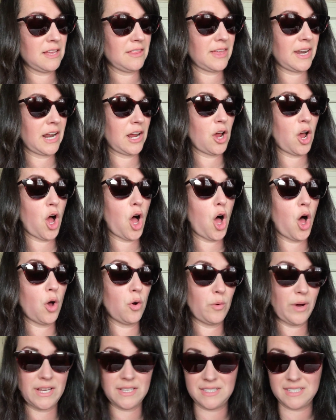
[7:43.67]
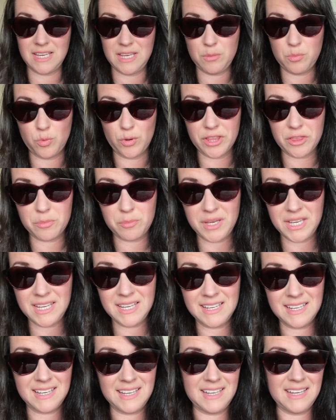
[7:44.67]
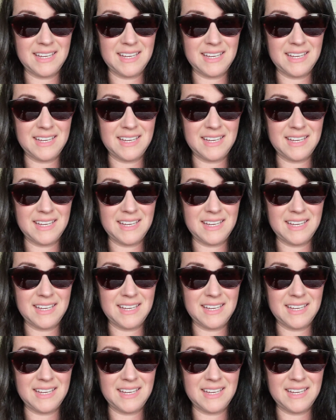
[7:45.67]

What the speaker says: that I always keep with me